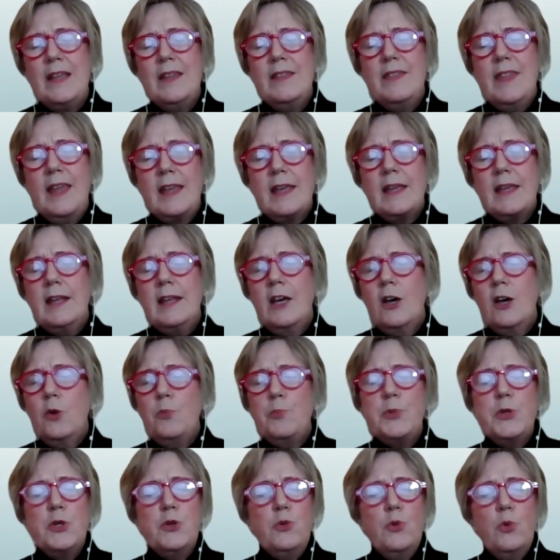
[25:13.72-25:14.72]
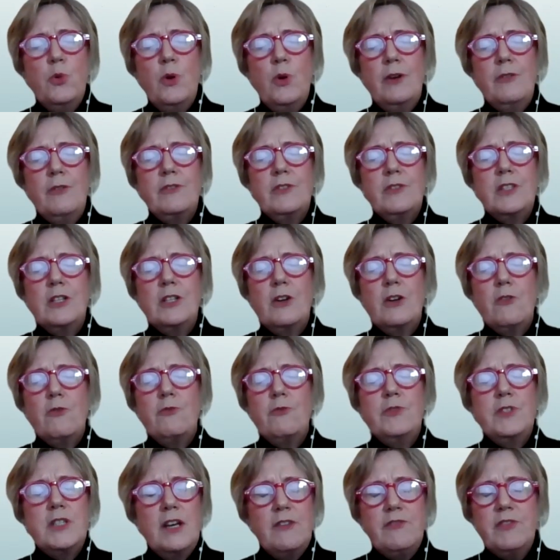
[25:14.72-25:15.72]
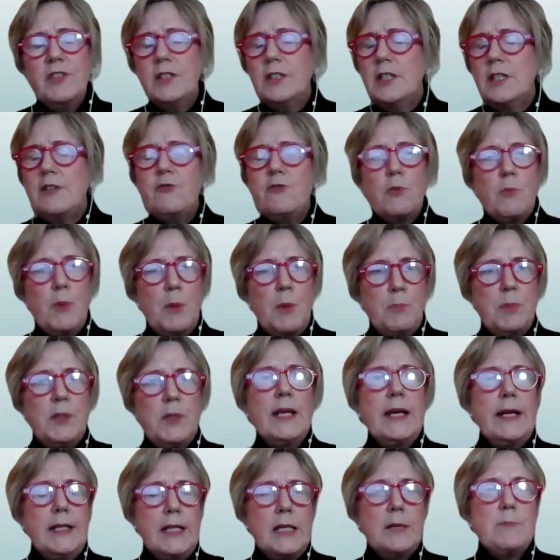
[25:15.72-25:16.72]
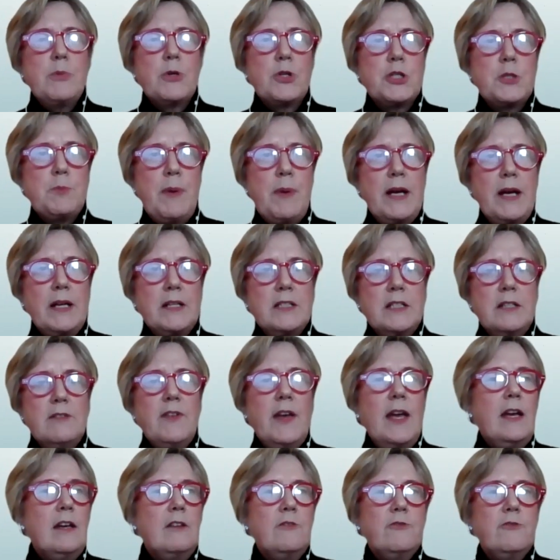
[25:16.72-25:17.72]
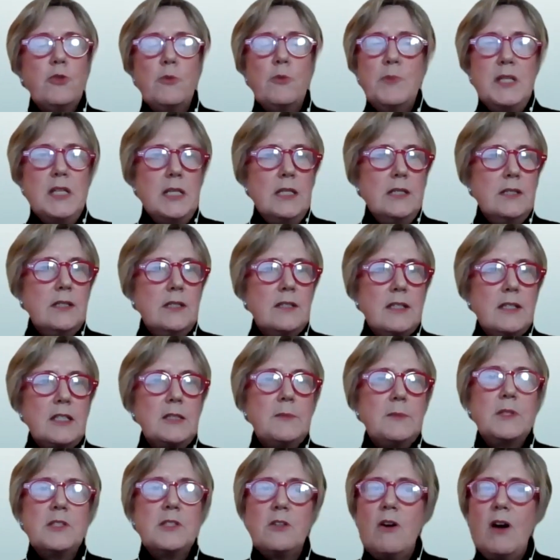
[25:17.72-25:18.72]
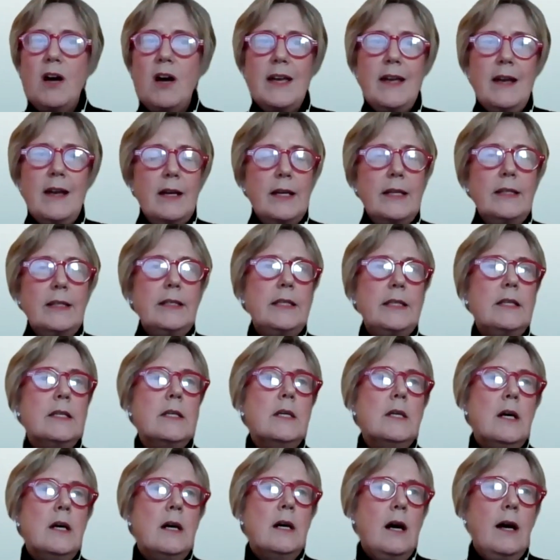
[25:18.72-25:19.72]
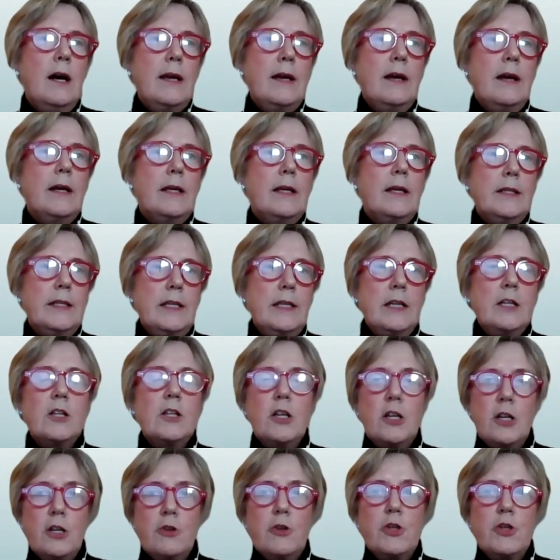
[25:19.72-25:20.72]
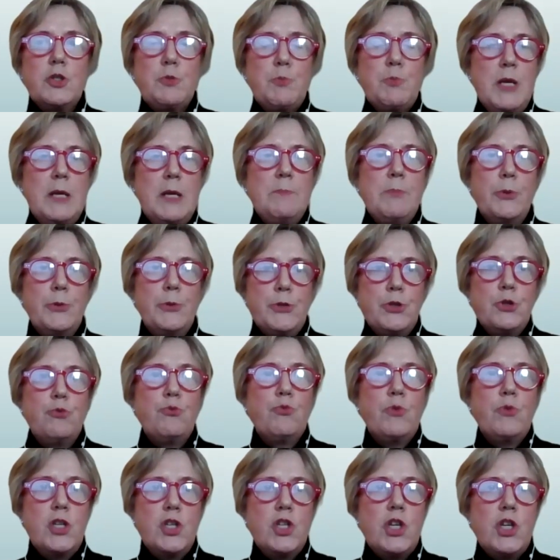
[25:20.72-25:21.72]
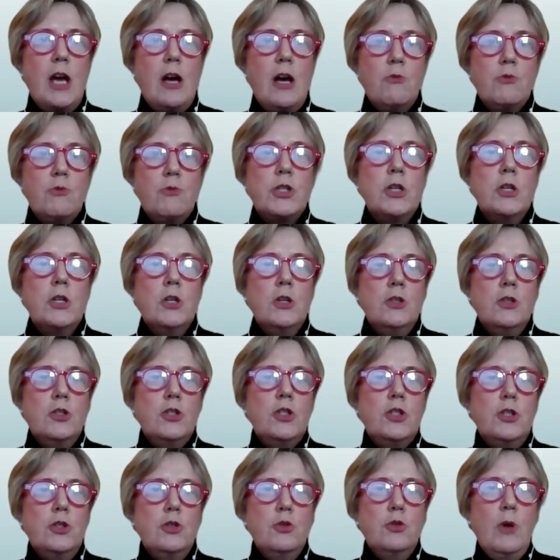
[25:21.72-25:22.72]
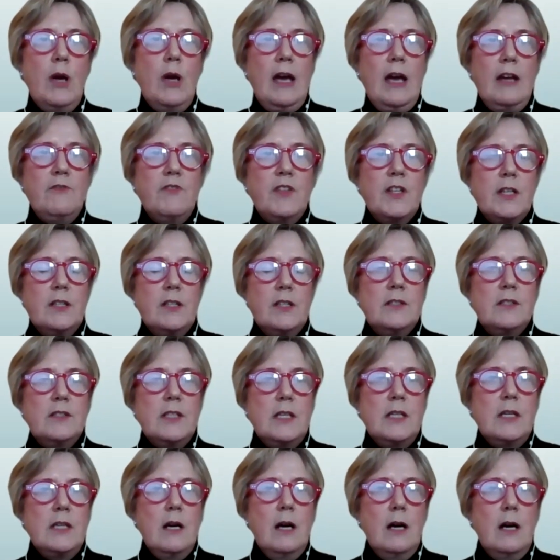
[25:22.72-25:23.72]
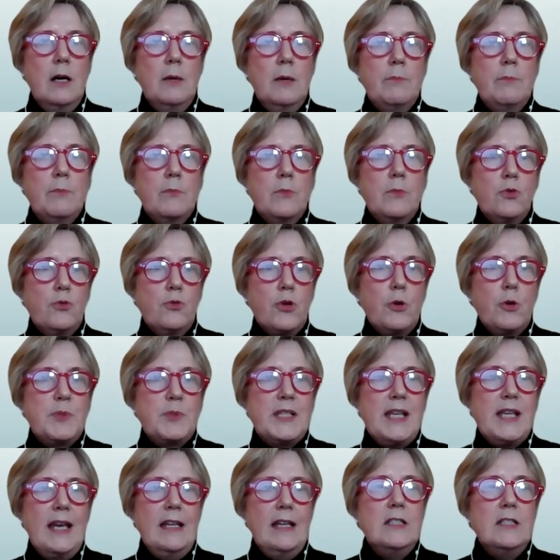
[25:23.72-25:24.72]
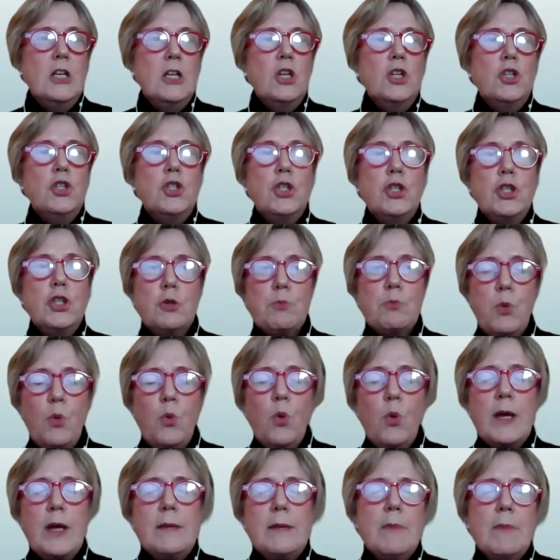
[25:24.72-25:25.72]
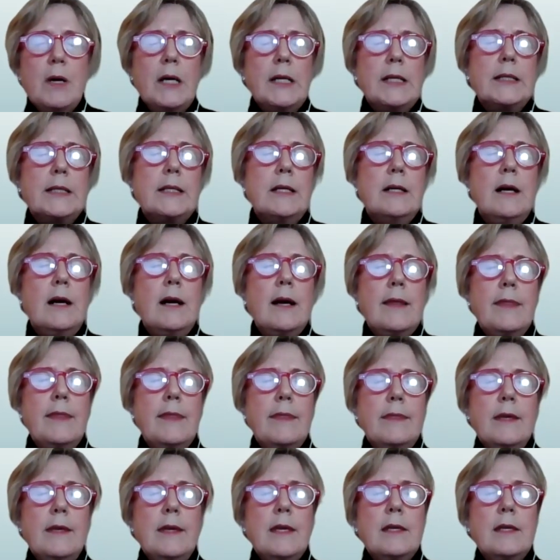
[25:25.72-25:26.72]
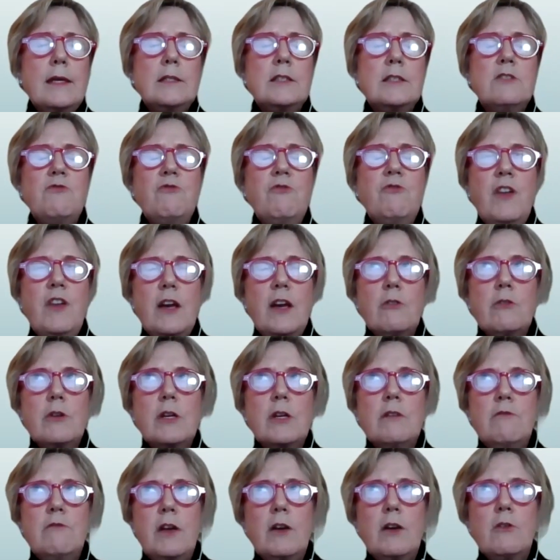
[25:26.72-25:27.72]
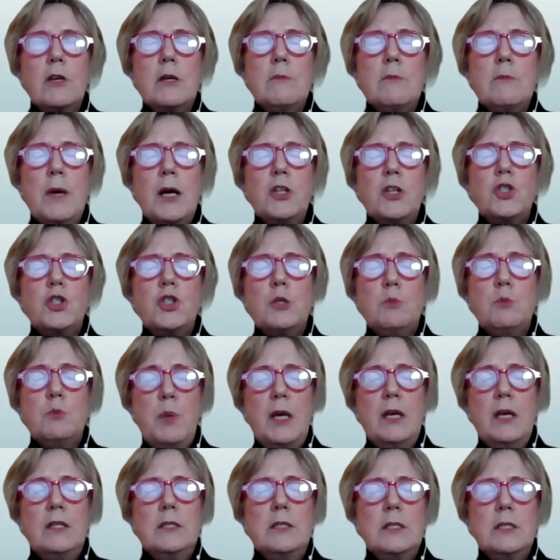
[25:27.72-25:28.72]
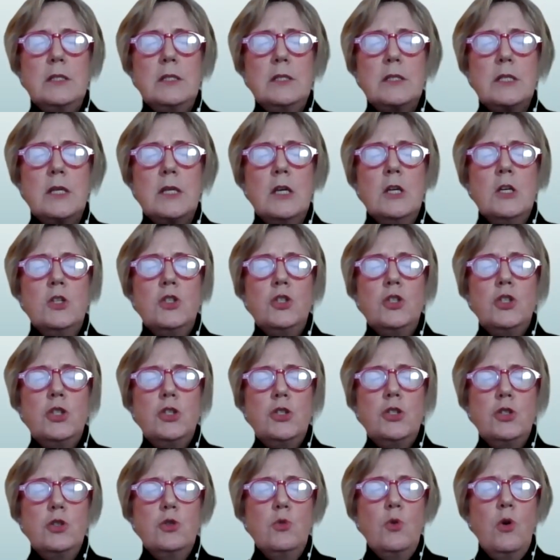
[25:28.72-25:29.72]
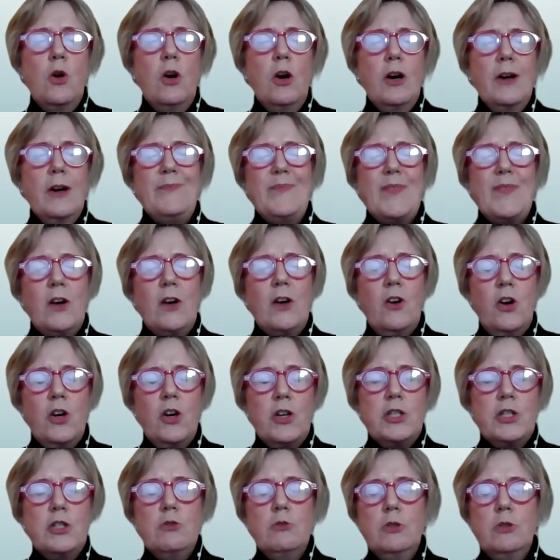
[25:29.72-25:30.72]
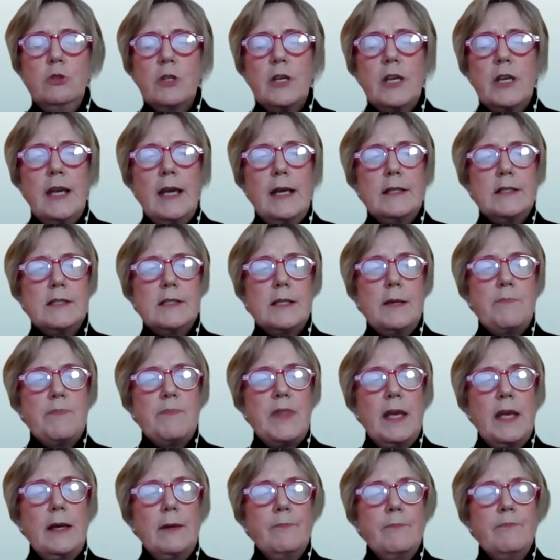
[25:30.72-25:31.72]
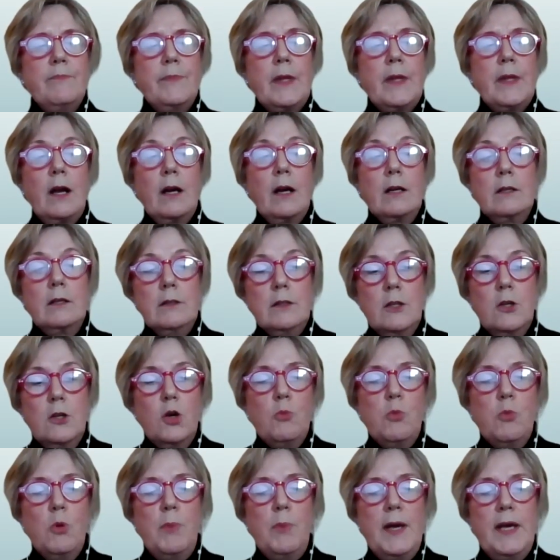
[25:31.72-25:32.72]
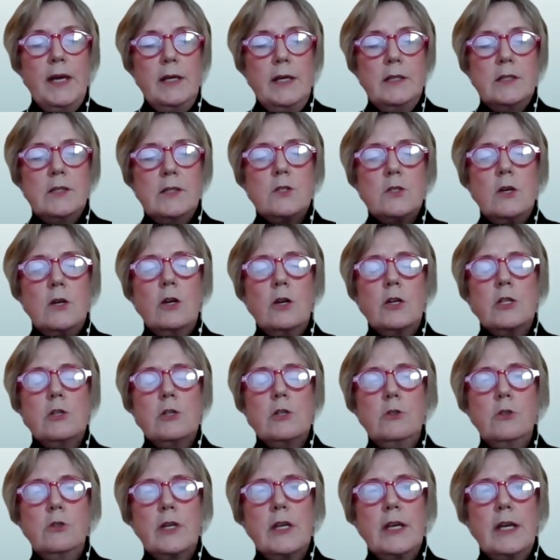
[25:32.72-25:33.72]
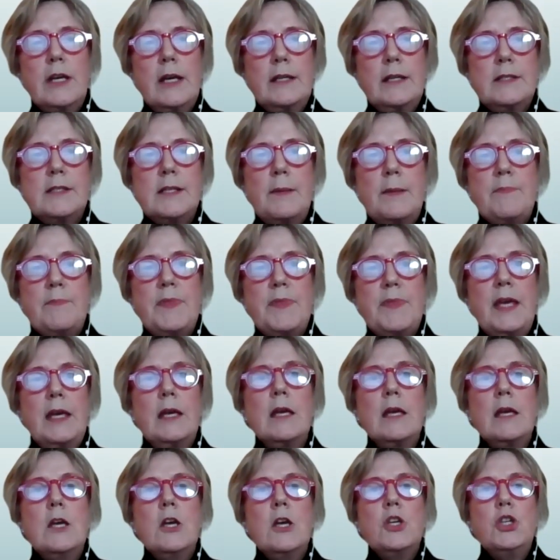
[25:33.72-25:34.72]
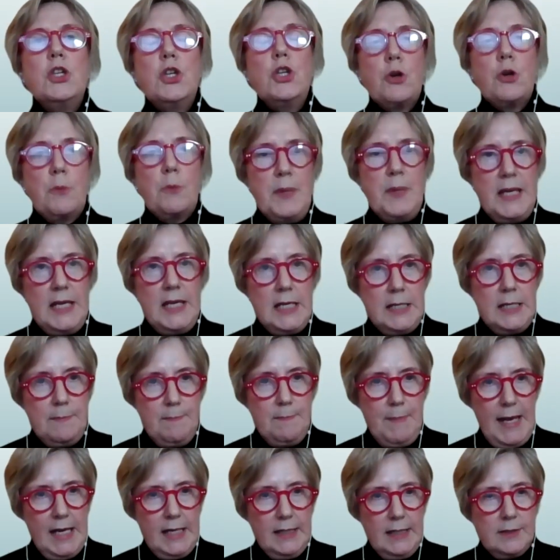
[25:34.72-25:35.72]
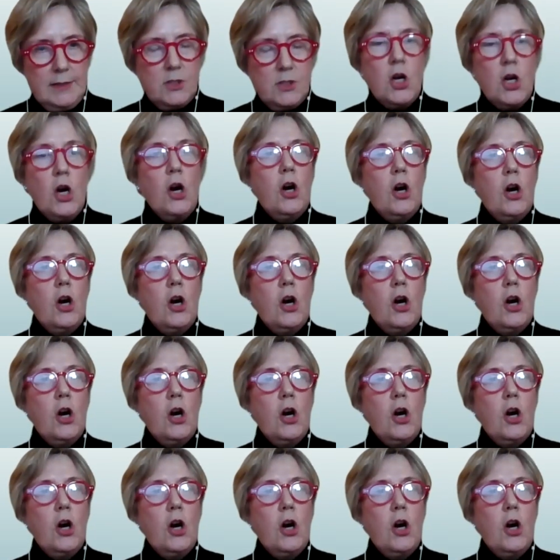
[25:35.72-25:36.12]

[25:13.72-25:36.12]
They can help you, definitely from a planning perspective and from a needs assessment. So I highly encourage people to reach out to advocacy groups. And to your point, Monica, I think it's very, very much dependent too on, are you looking at something global based? Are you looking at something European based?